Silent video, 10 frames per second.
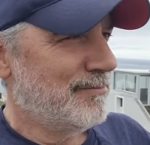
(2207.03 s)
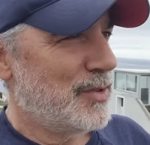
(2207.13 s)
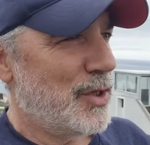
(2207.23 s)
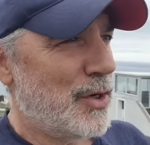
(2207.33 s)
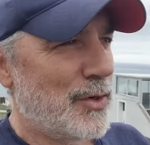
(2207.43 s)

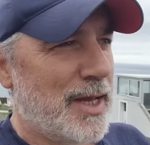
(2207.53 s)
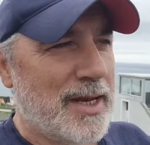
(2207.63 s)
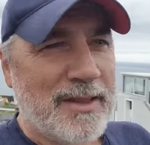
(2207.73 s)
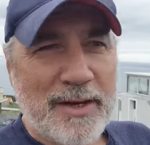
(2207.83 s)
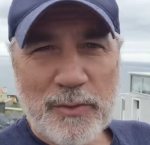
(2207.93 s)
you know, get
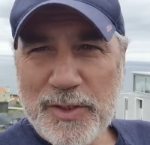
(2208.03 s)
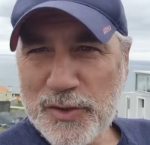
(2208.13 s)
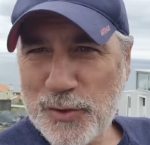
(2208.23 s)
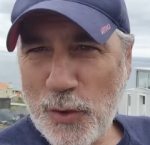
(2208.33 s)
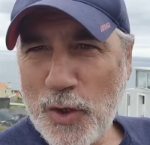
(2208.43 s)
in there with the
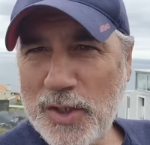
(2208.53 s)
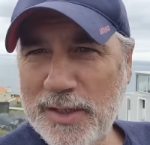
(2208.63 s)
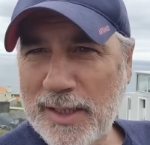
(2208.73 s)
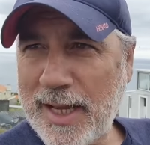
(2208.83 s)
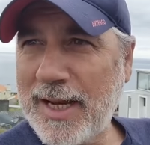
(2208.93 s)
soil
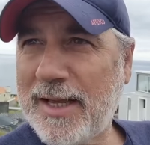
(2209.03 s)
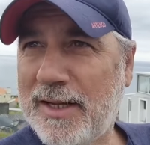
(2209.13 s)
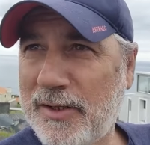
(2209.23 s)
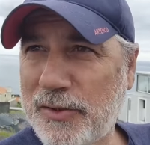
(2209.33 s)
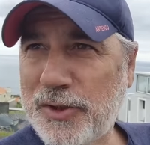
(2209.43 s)
and the land, get a
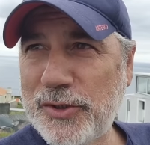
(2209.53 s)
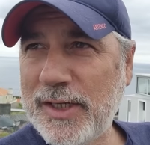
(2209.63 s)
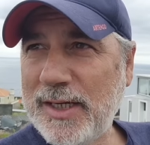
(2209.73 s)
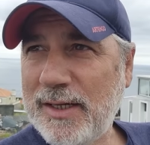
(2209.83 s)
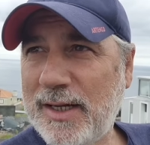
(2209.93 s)
little
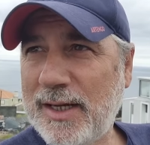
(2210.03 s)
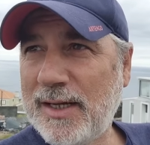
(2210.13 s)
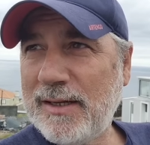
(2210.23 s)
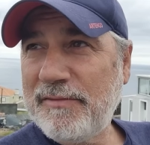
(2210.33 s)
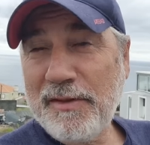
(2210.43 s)
dirty
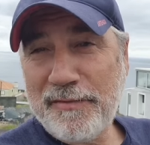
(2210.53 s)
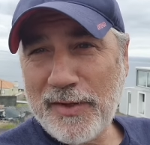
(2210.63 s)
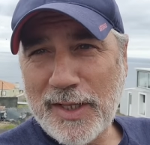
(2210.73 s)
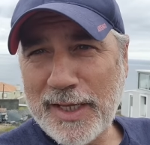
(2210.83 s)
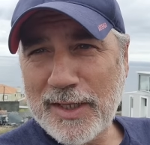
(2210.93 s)
uh, if they
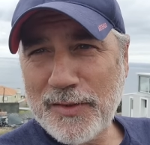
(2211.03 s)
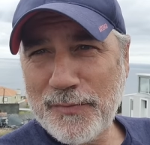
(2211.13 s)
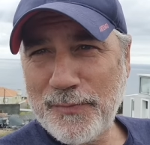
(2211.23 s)
feel like it.